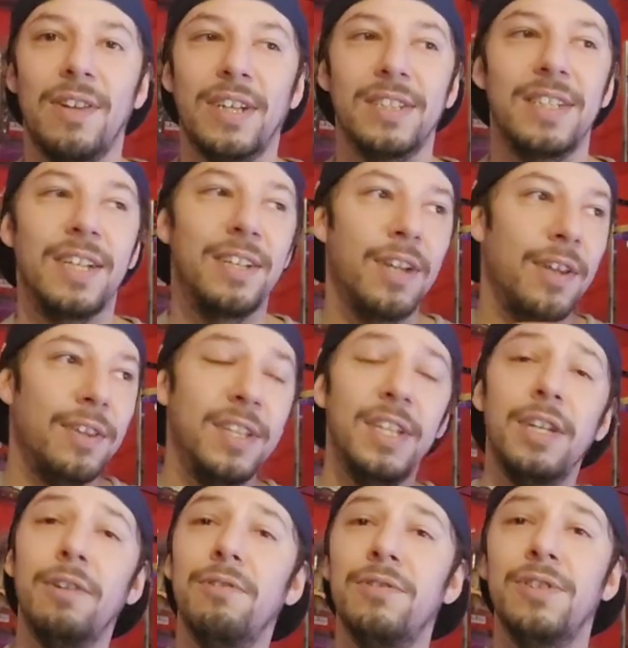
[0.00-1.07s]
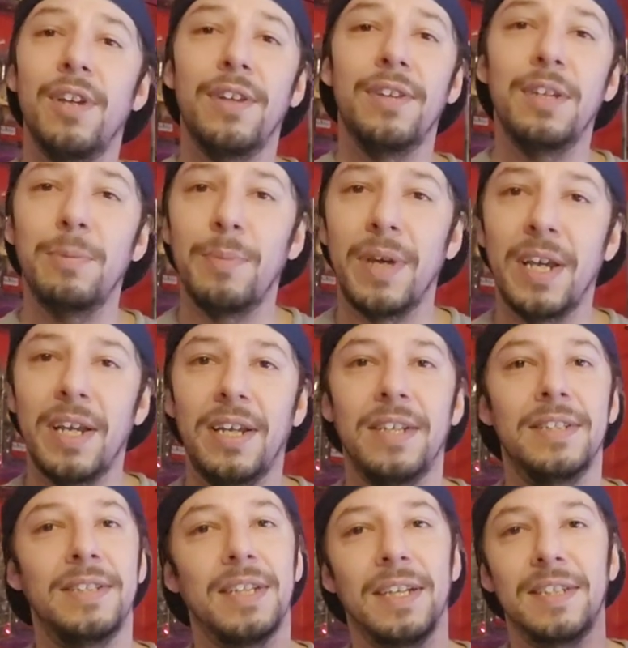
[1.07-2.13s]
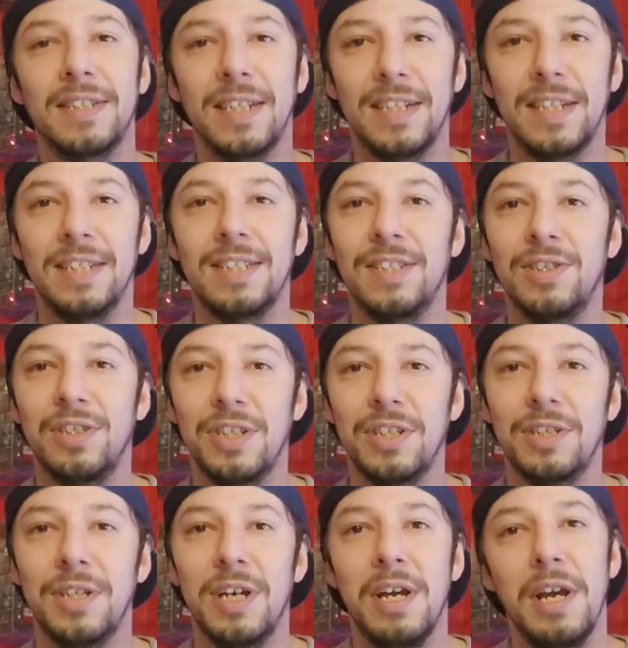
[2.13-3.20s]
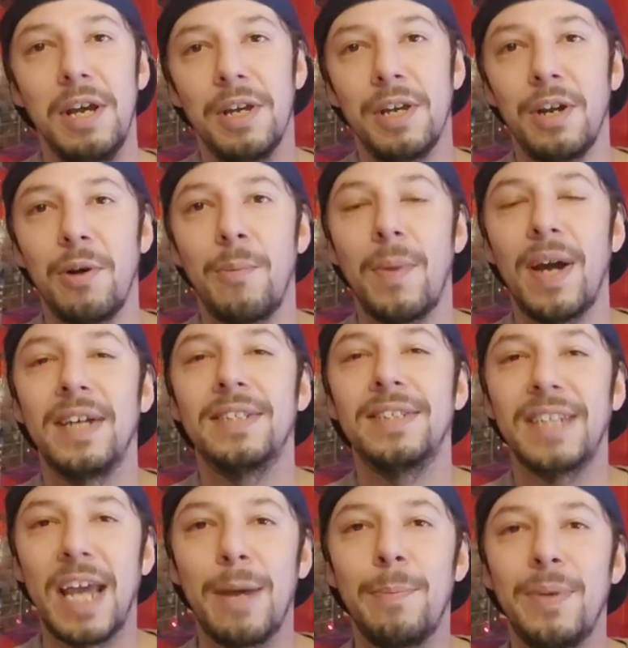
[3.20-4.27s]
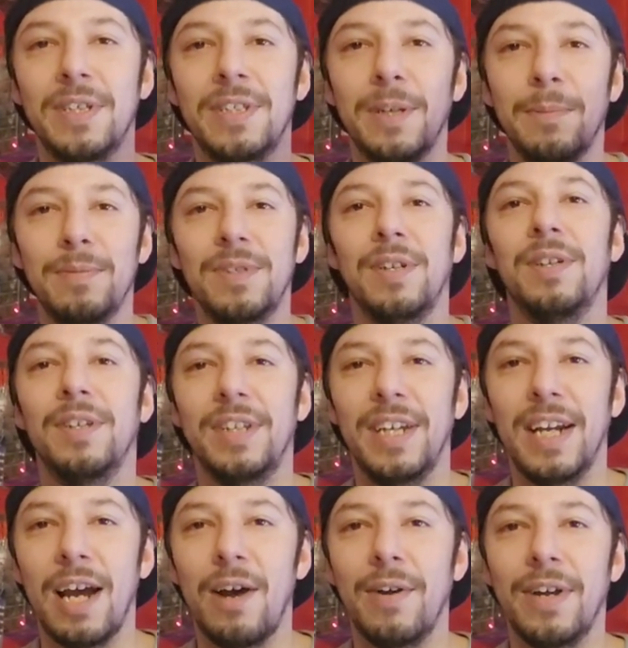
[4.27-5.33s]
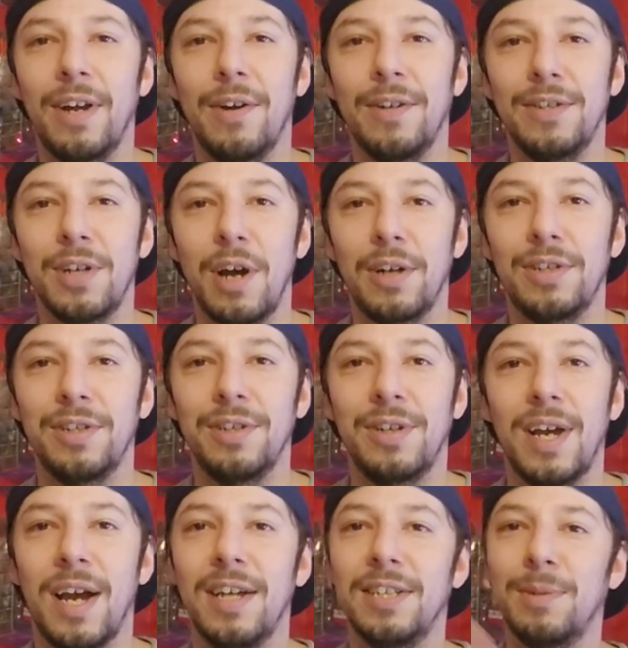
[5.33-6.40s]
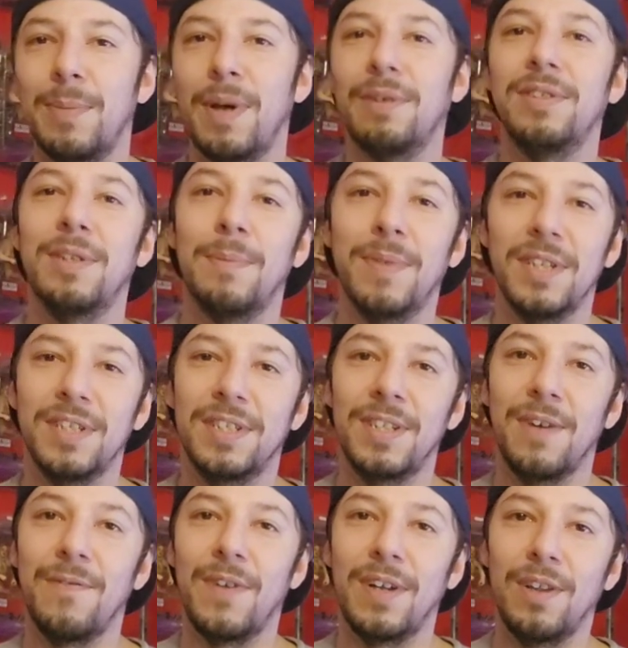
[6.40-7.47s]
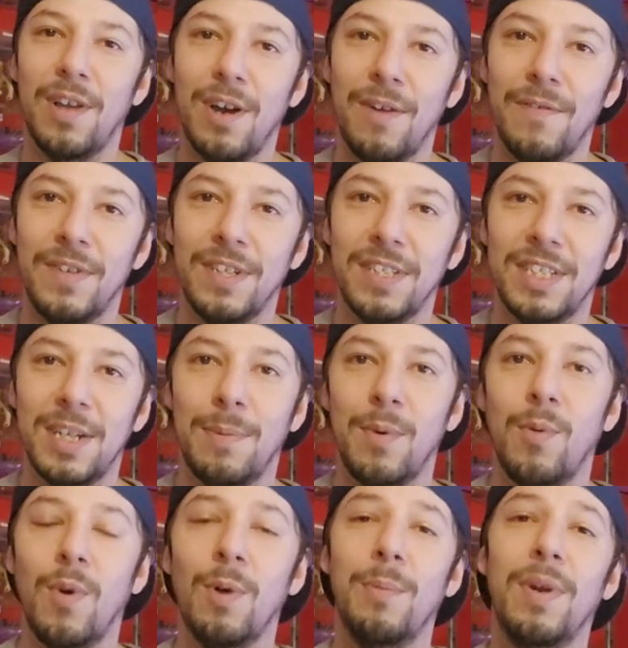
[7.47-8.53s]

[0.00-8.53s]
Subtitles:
Like I said, nothing huge, nothing big, because like I said, this is just, you know, my escapism to get out here and talk to you guys about some of the stuff I love in the cinema world.